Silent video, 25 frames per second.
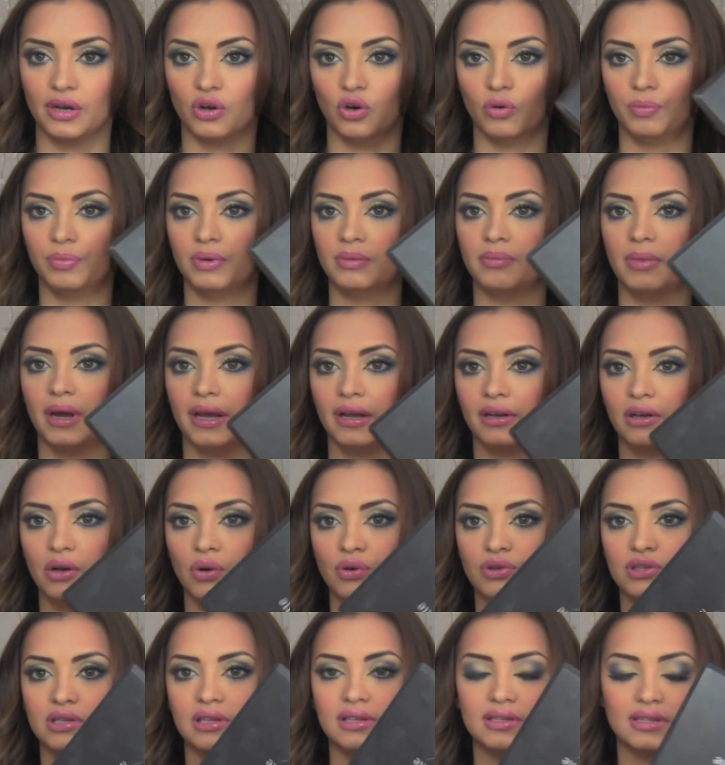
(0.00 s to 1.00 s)
I opened my
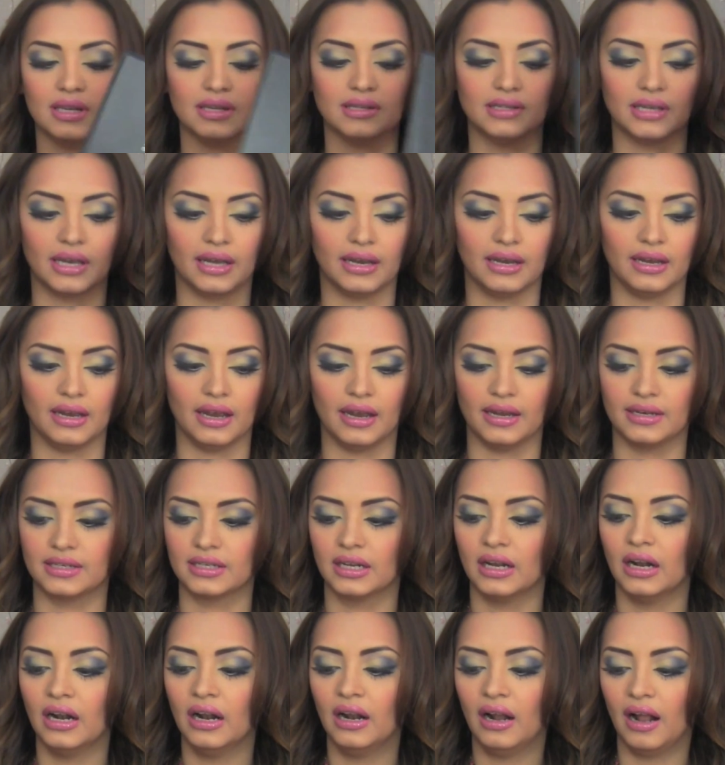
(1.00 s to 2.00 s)
Coastal Sense 88,
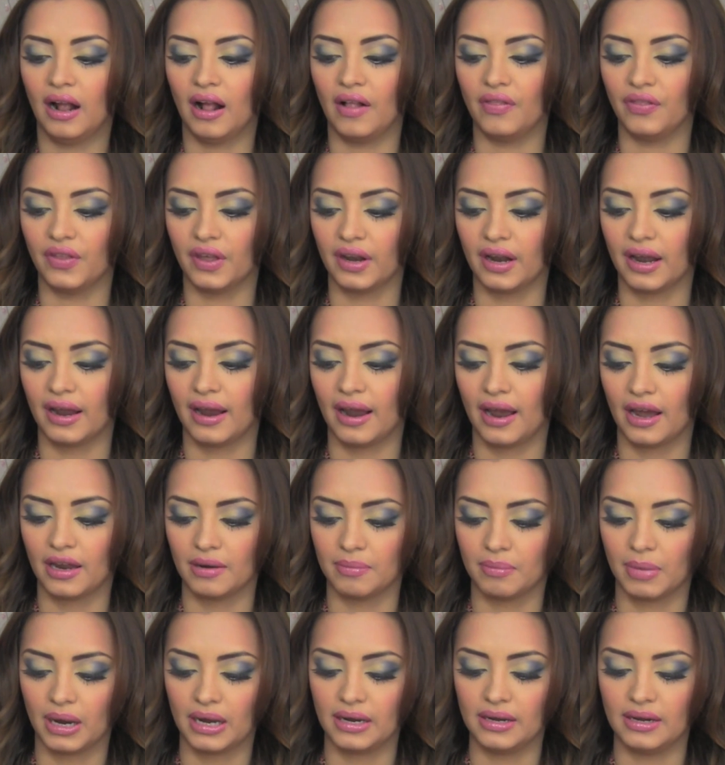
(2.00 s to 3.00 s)
and then I
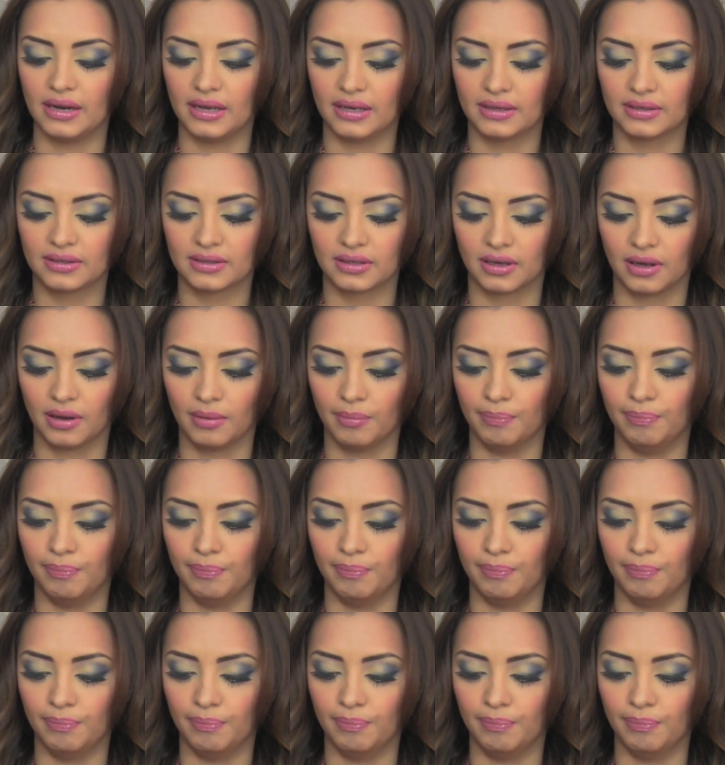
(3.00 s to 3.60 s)
had my NYX